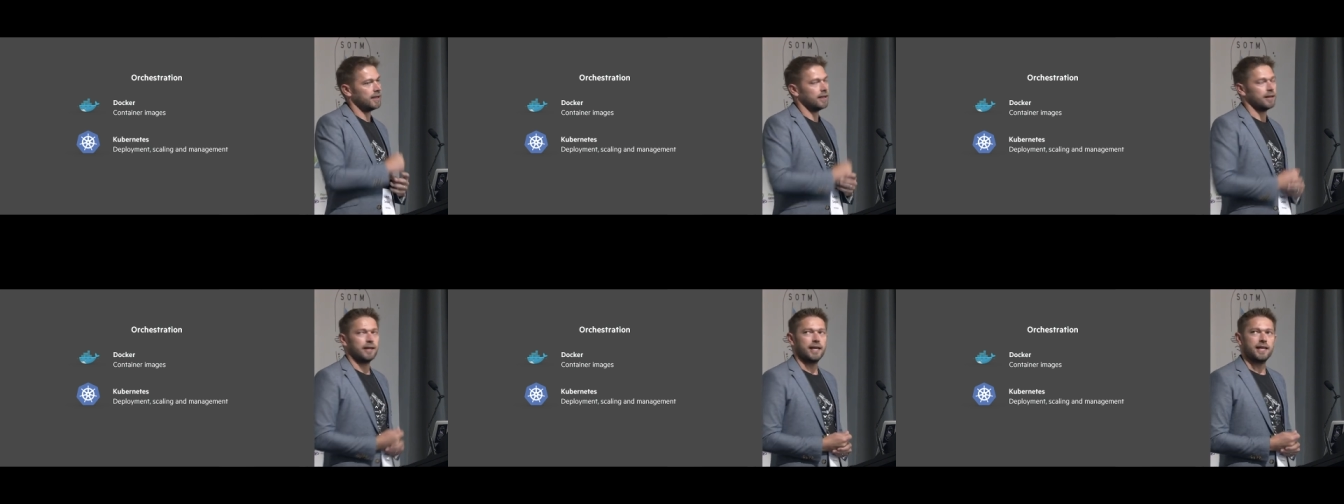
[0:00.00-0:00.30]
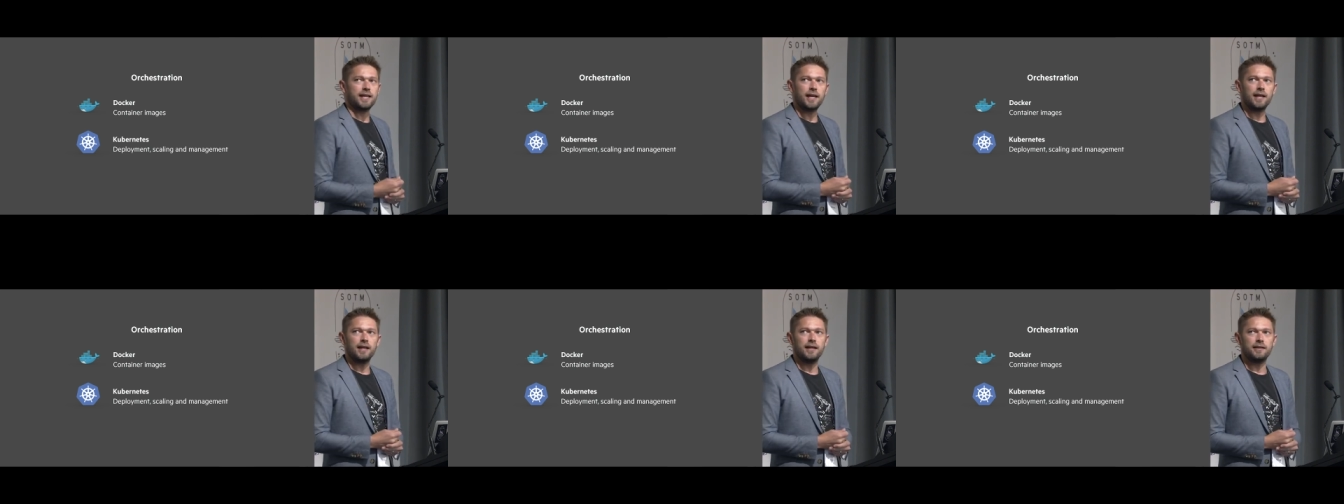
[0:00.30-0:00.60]
uh, they
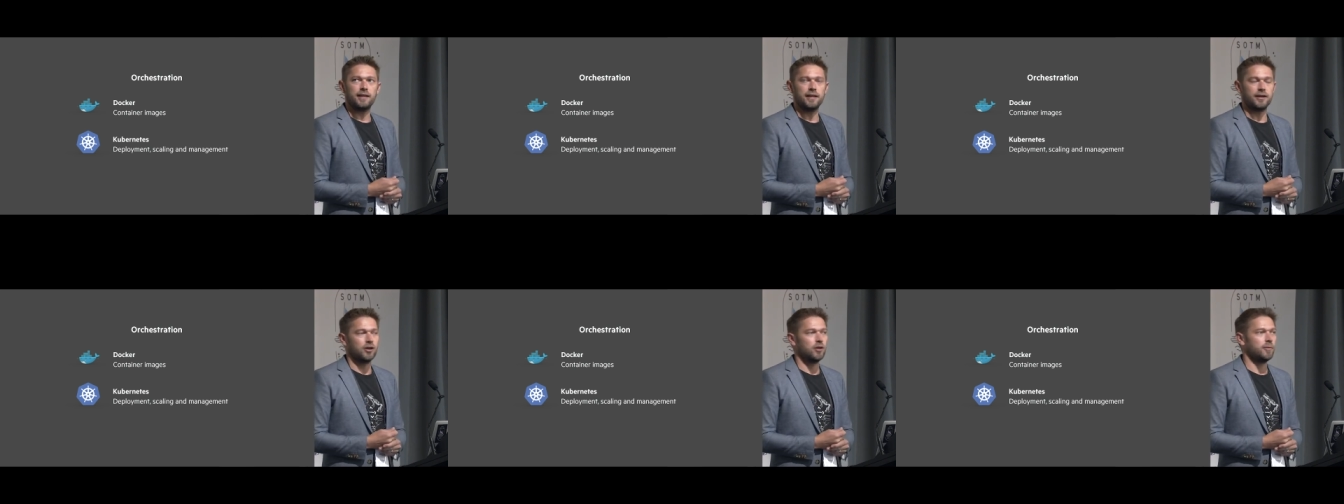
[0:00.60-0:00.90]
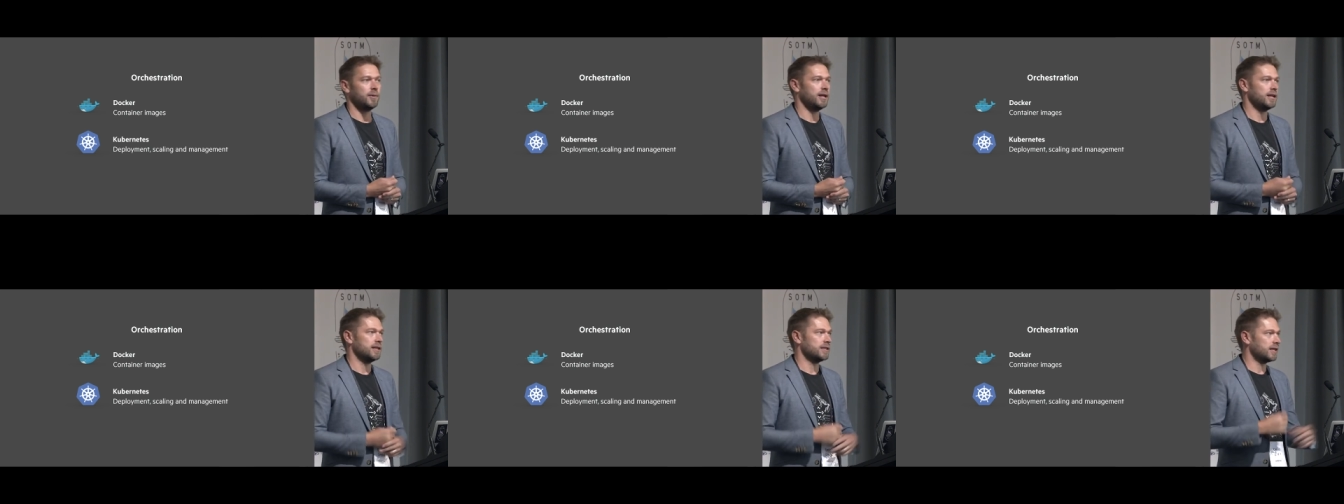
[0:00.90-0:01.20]
kill it, then
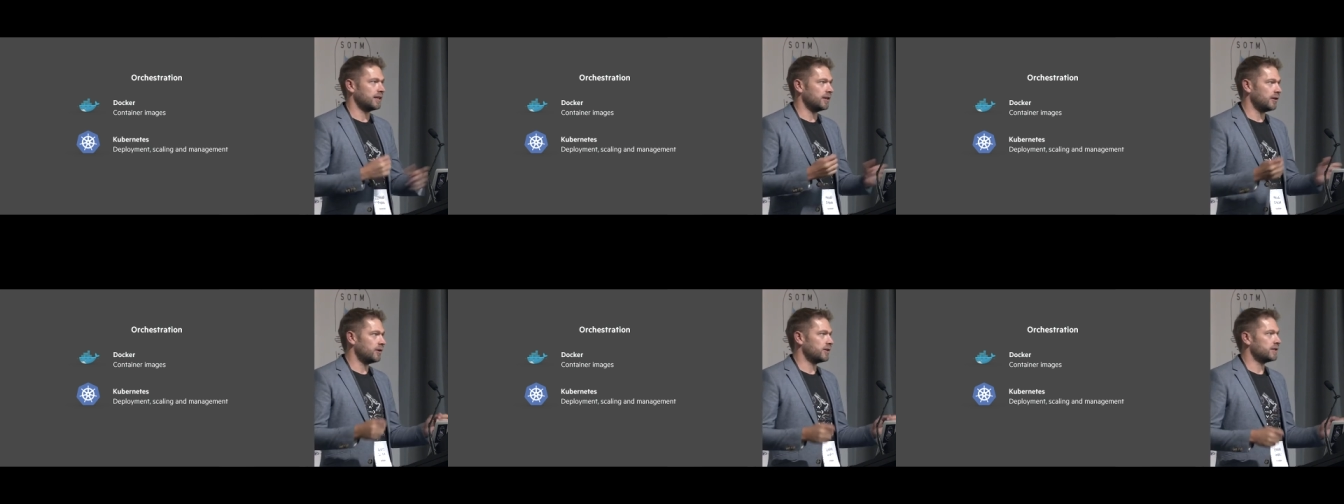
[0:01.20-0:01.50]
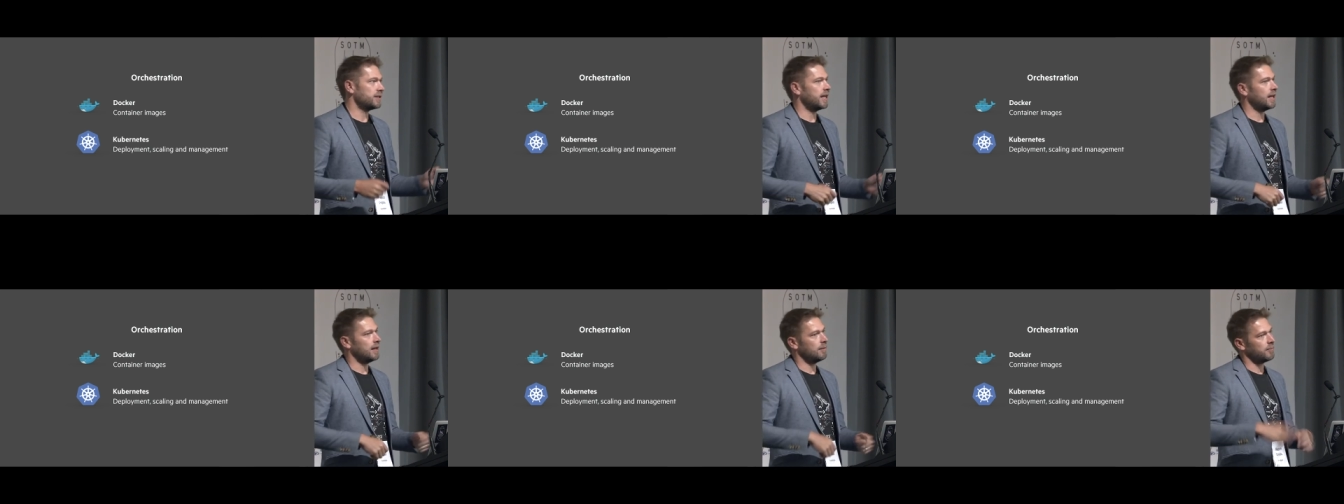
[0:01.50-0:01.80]
Kubernetes can
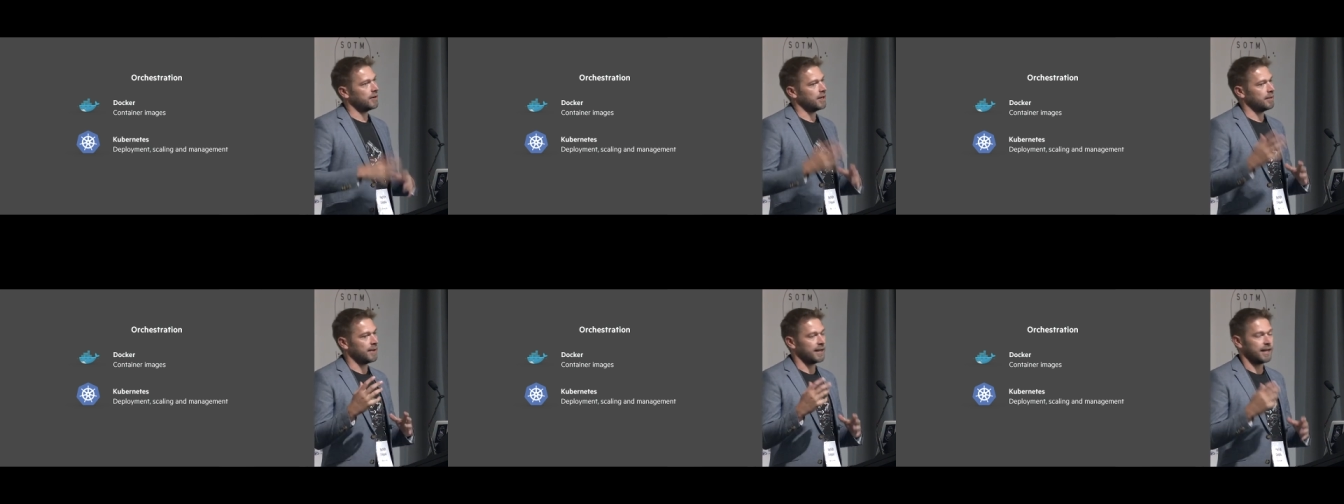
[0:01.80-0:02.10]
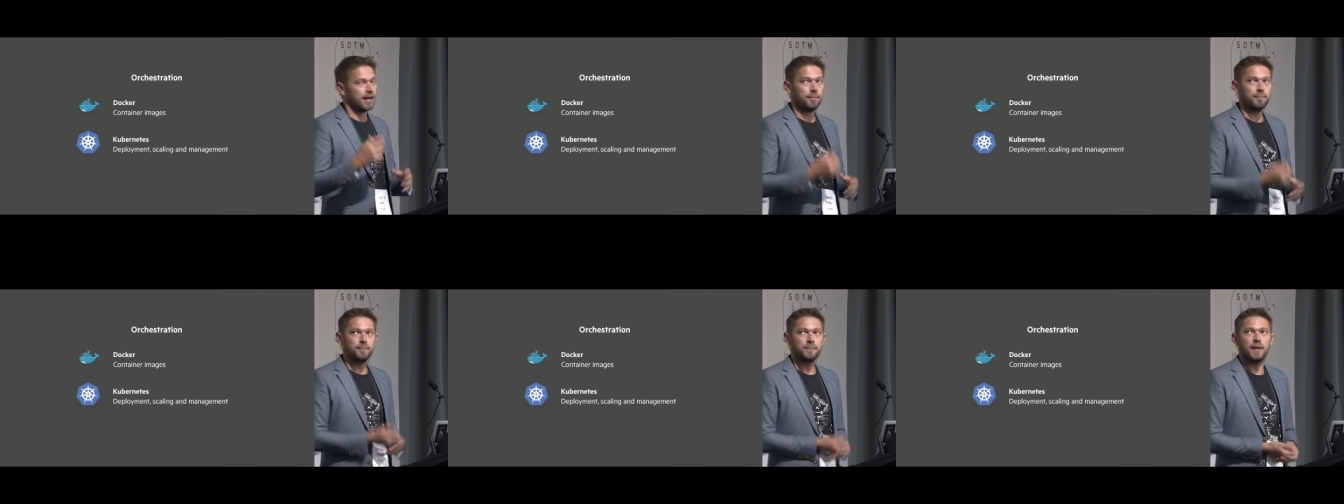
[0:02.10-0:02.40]
notice that and bring it
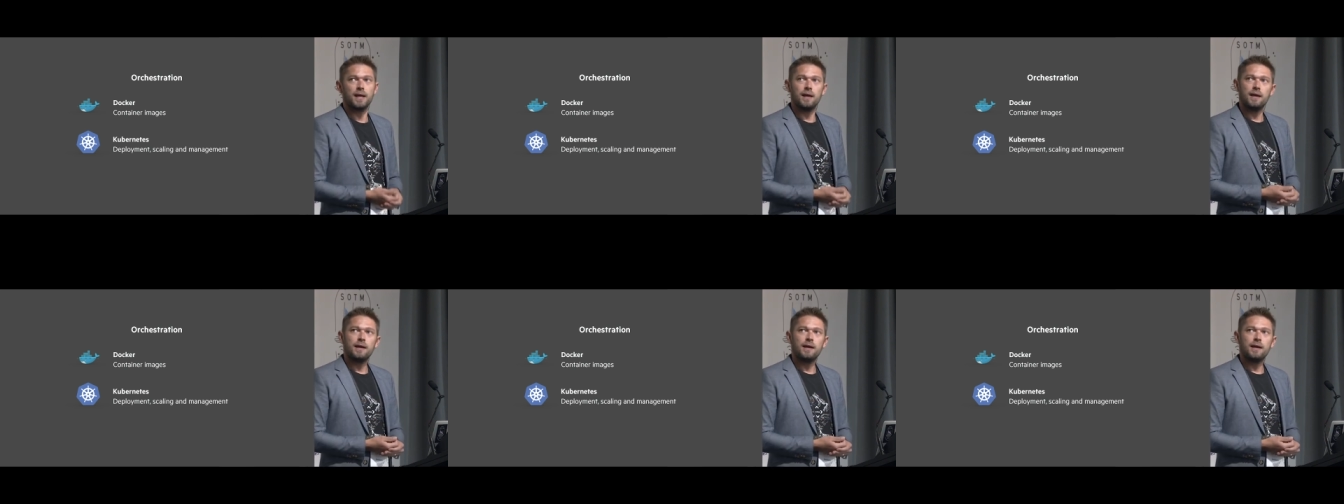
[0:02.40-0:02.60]
back up.